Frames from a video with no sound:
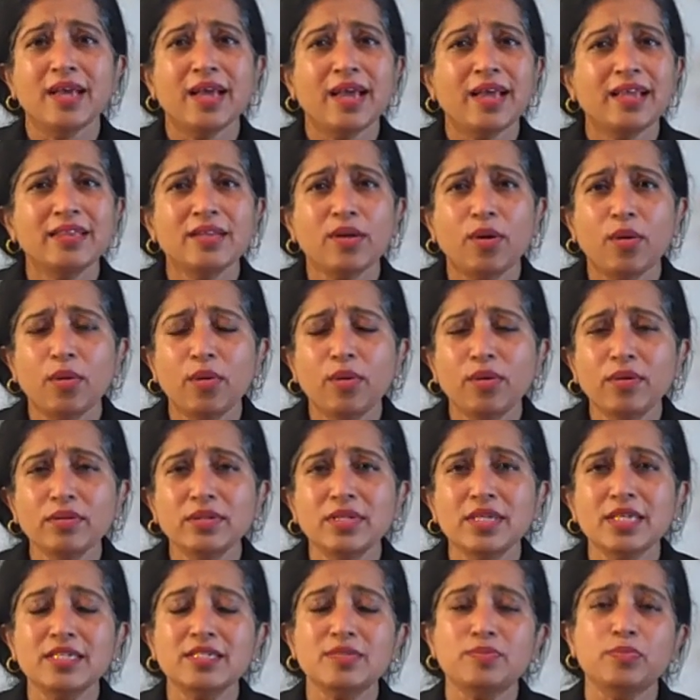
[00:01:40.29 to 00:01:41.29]
And all
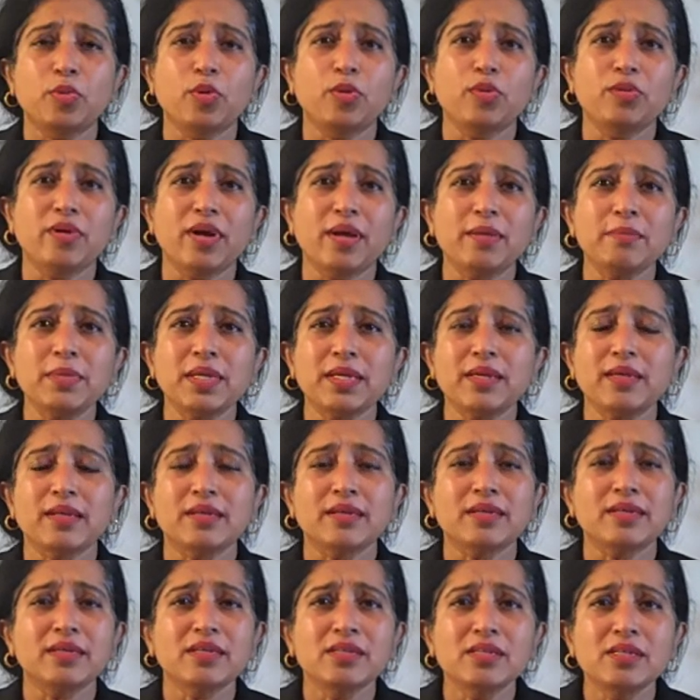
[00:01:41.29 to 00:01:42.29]
these programming and
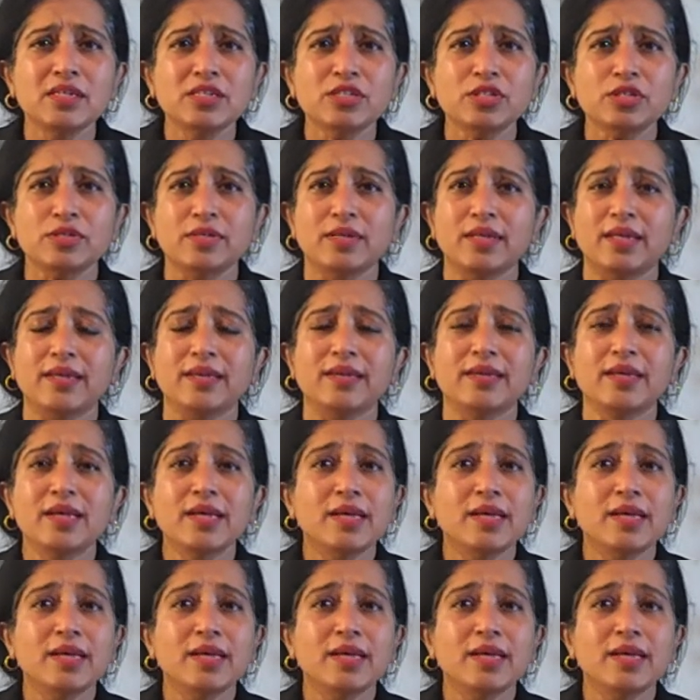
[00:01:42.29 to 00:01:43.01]
conditioning,